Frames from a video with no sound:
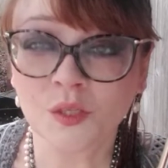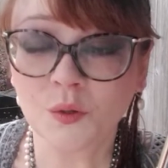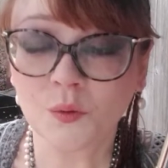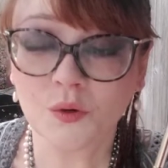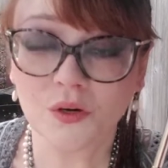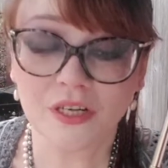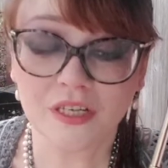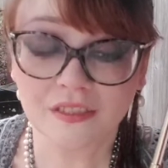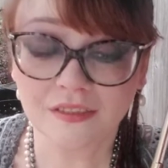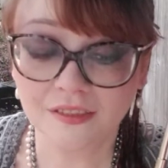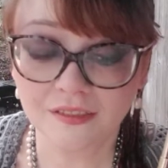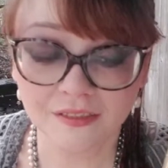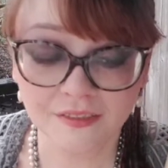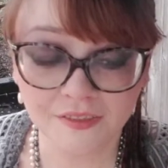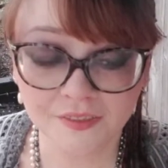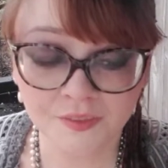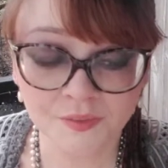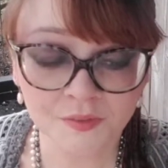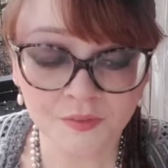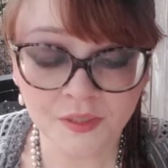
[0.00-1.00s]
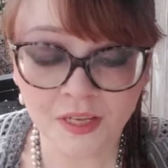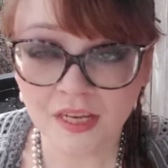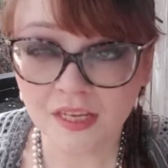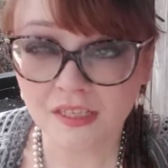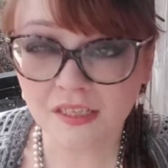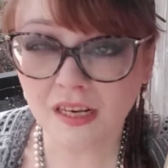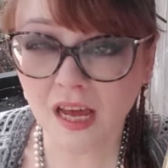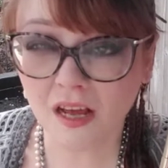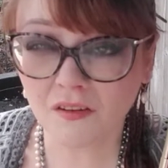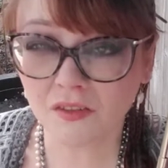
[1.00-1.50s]
or
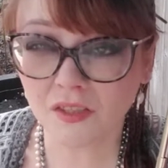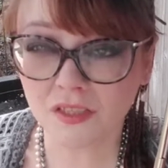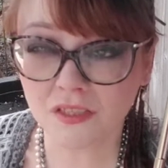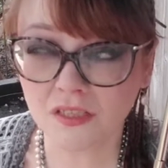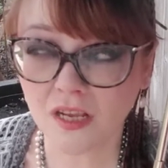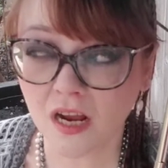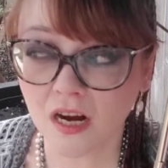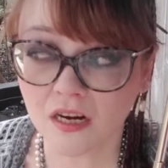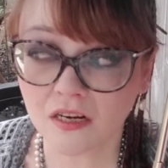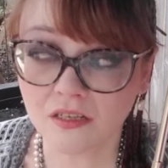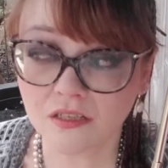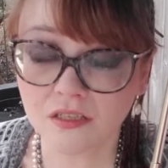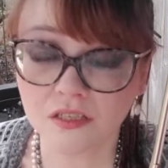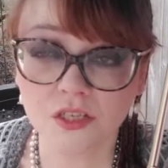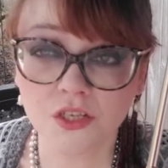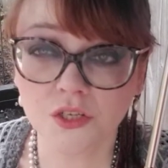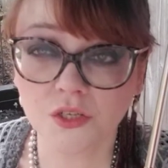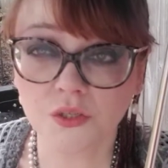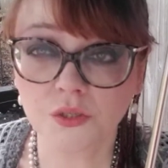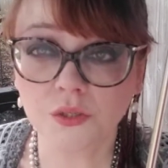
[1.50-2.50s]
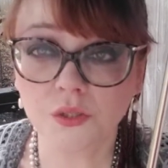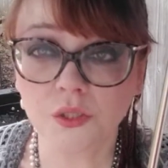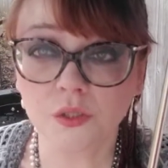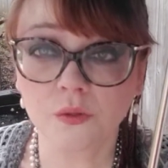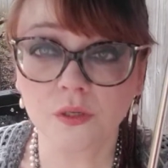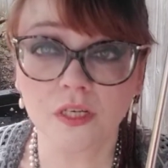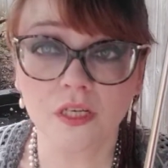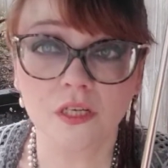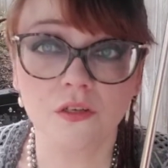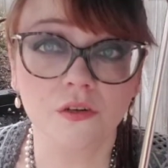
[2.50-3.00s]
novel SARS-2
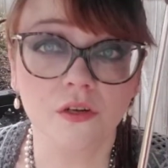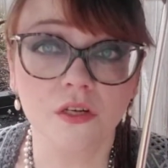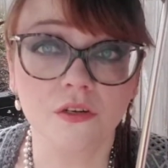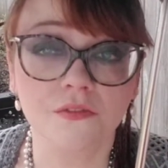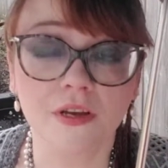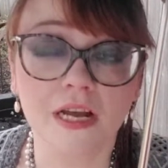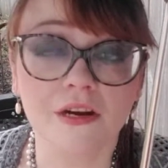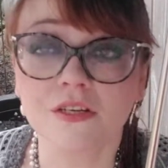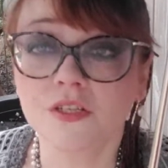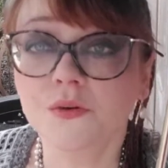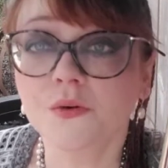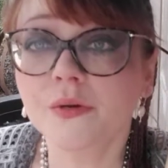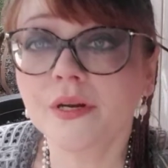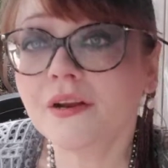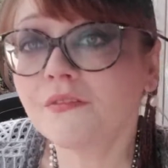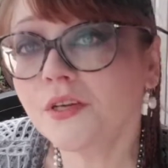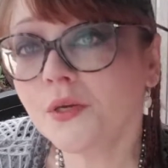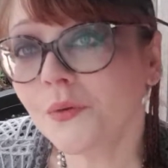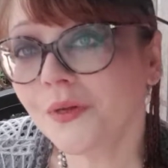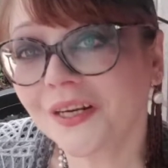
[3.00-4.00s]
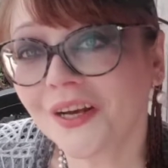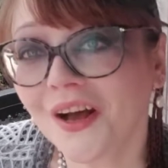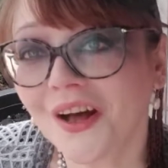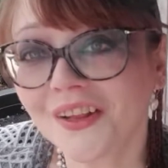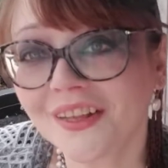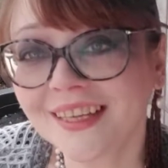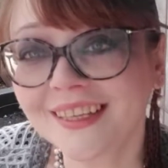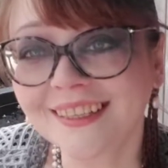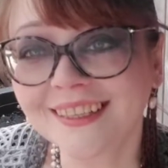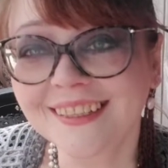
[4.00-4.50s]
or coronavirus or whatever you want to call it.